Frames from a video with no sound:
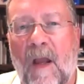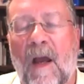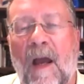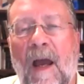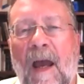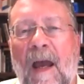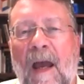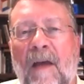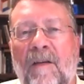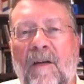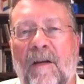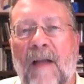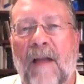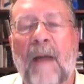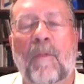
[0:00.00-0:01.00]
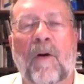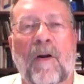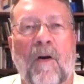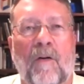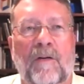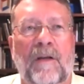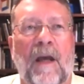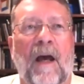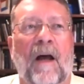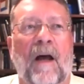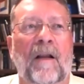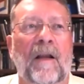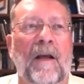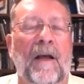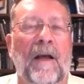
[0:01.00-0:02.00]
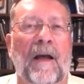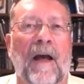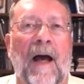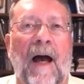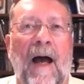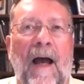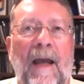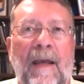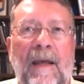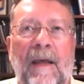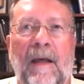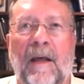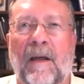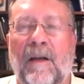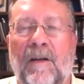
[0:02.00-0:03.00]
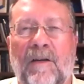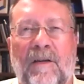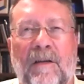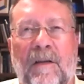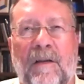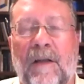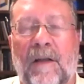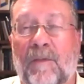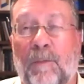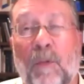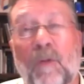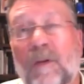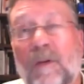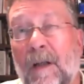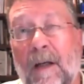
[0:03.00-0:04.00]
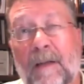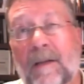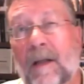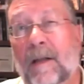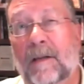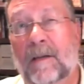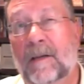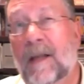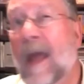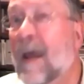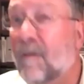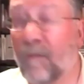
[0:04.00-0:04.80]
And the Library Hotel is boutique. I said it's 10